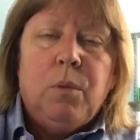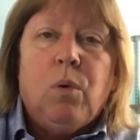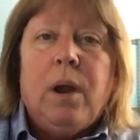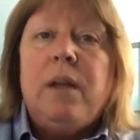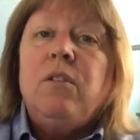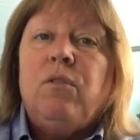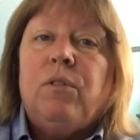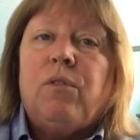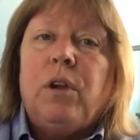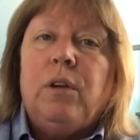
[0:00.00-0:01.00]
or I can do
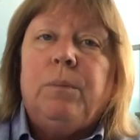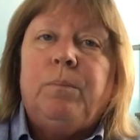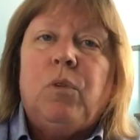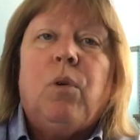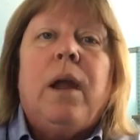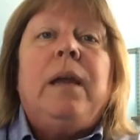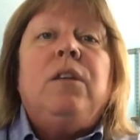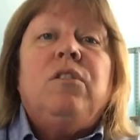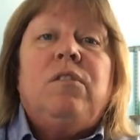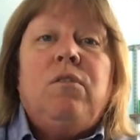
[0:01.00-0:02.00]
it for you, or I
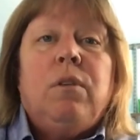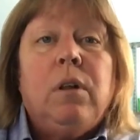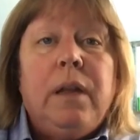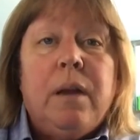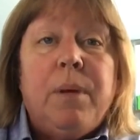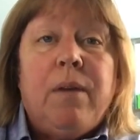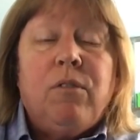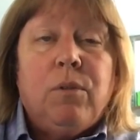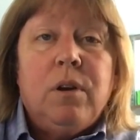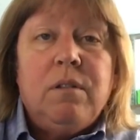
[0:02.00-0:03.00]
can just do the cleanup
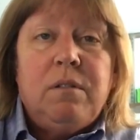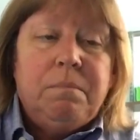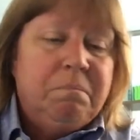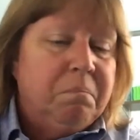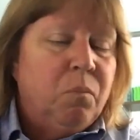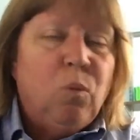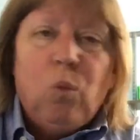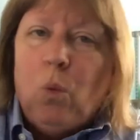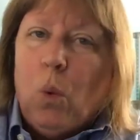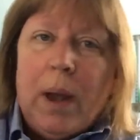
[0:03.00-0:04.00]
afterwards.
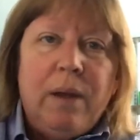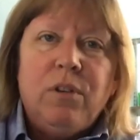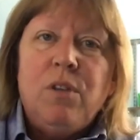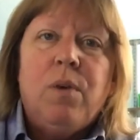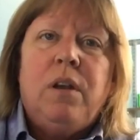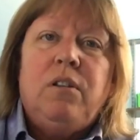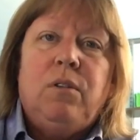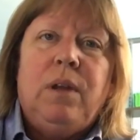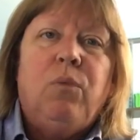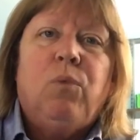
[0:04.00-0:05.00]
Whatever you want
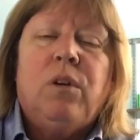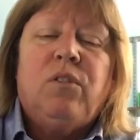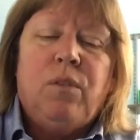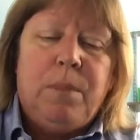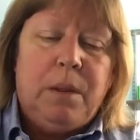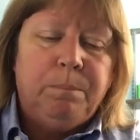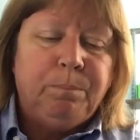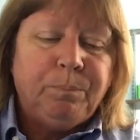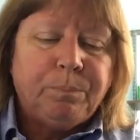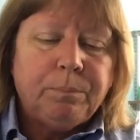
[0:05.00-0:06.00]
to do, it works for me.
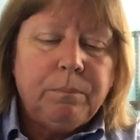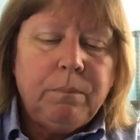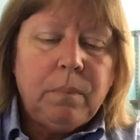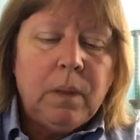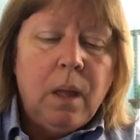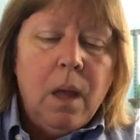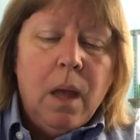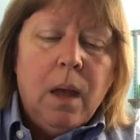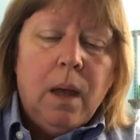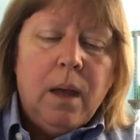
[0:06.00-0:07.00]

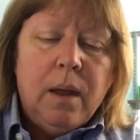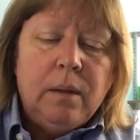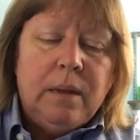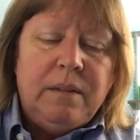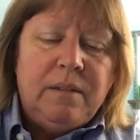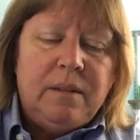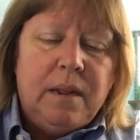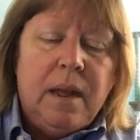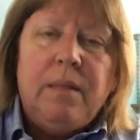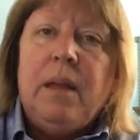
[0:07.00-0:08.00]
Let's
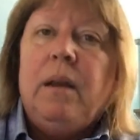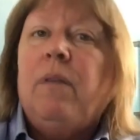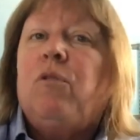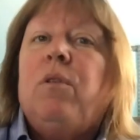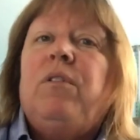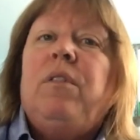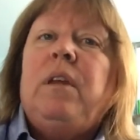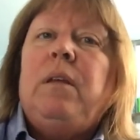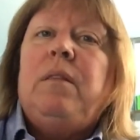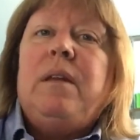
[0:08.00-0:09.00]
see, and then of course
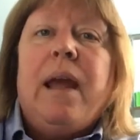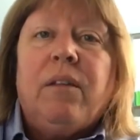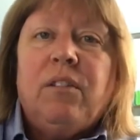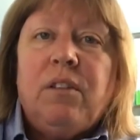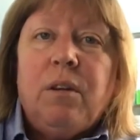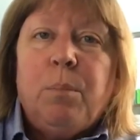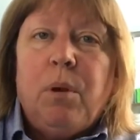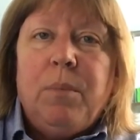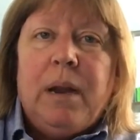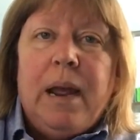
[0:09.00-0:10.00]
the next
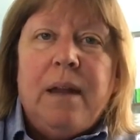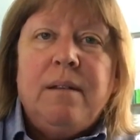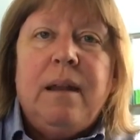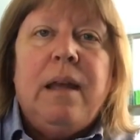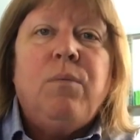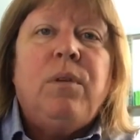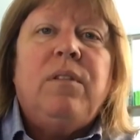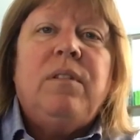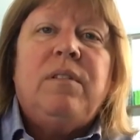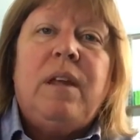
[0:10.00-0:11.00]
appointment I had today
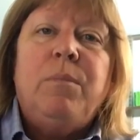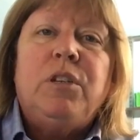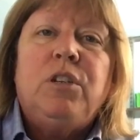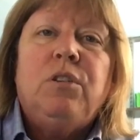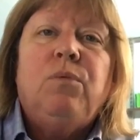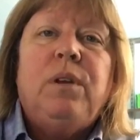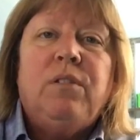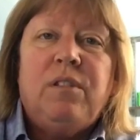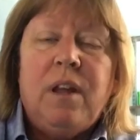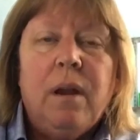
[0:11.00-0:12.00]
was the same issue,
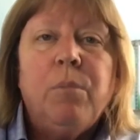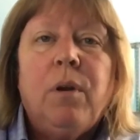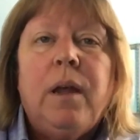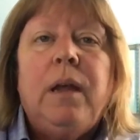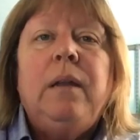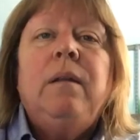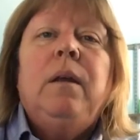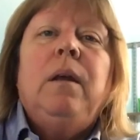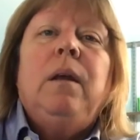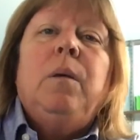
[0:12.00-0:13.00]
Windows 10 upgrade,
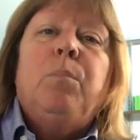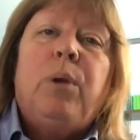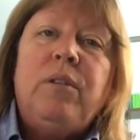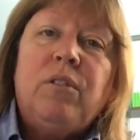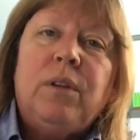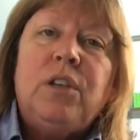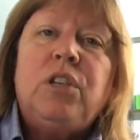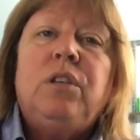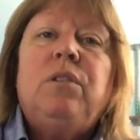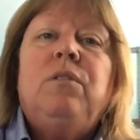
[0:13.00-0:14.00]
printer
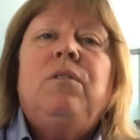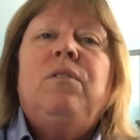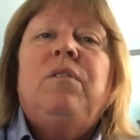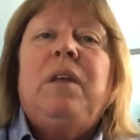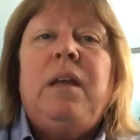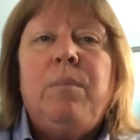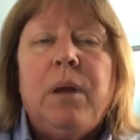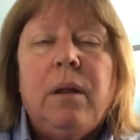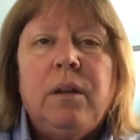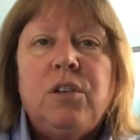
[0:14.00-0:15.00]
issues,
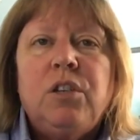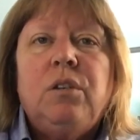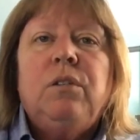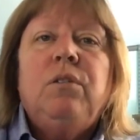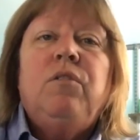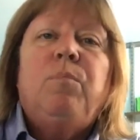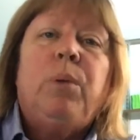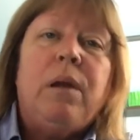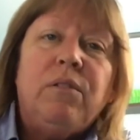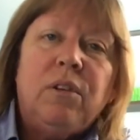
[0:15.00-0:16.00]
email issues,
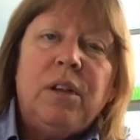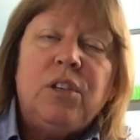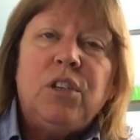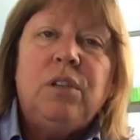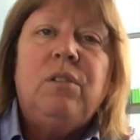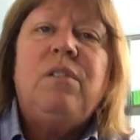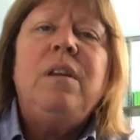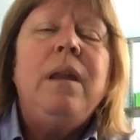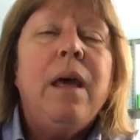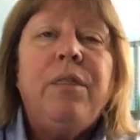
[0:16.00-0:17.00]
browser issues,
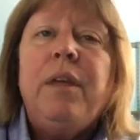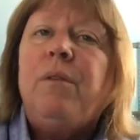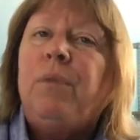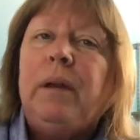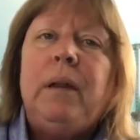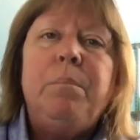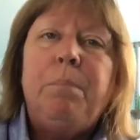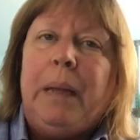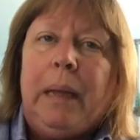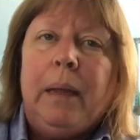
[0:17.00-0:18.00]
nothing really
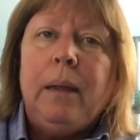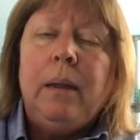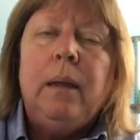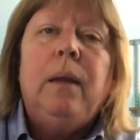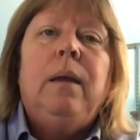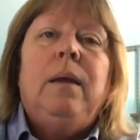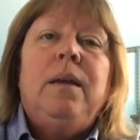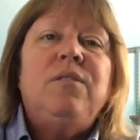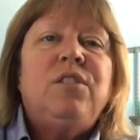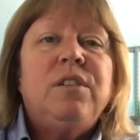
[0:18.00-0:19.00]
big.
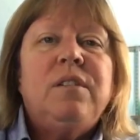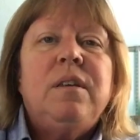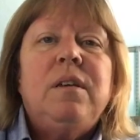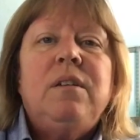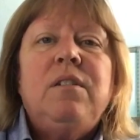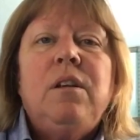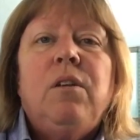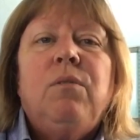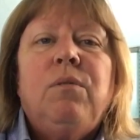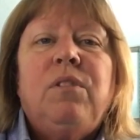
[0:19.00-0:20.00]
It's just that, you
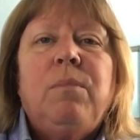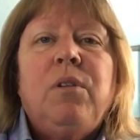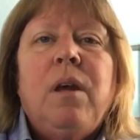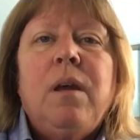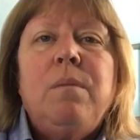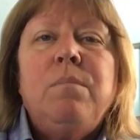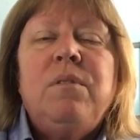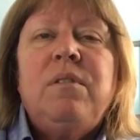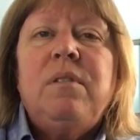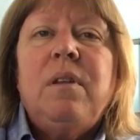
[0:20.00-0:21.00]
know,
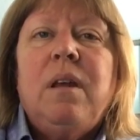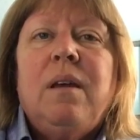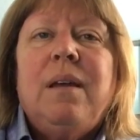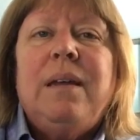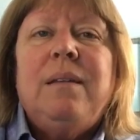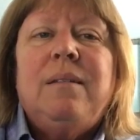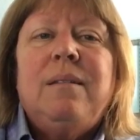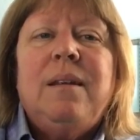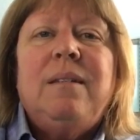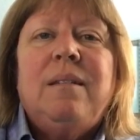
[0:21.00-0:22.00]
sometimes
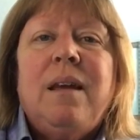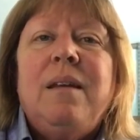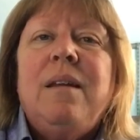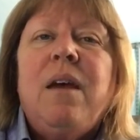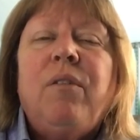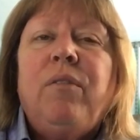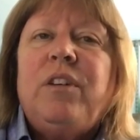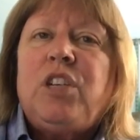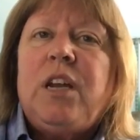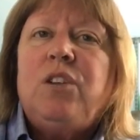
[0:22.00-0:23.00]
it's enough of a
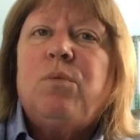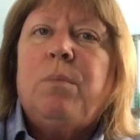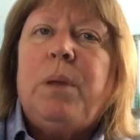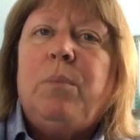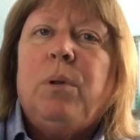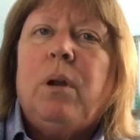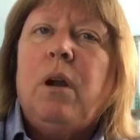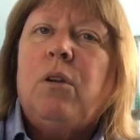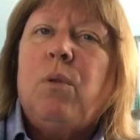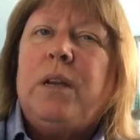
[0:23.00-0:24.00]
change where people
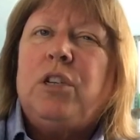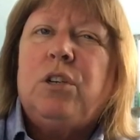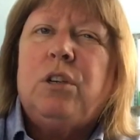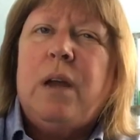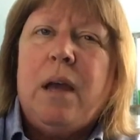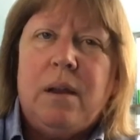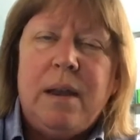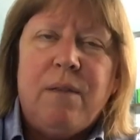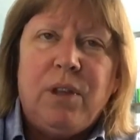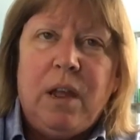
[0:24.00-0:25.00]
aren't quite sure how to
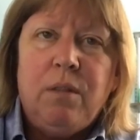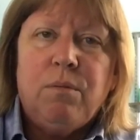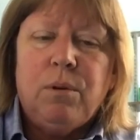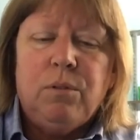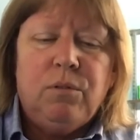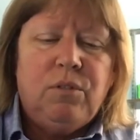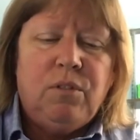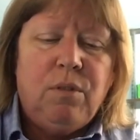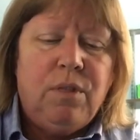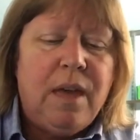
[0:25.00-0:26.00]
navigate through.
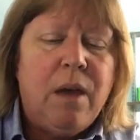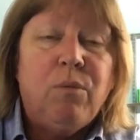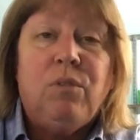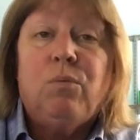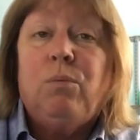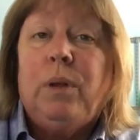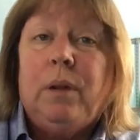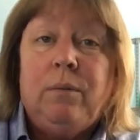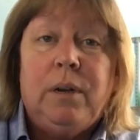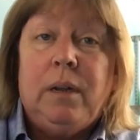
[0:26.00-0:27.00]
So that was
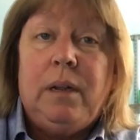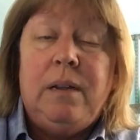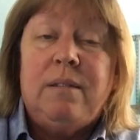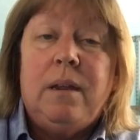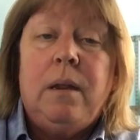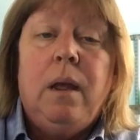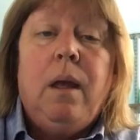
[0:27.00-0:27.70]
really, really easy.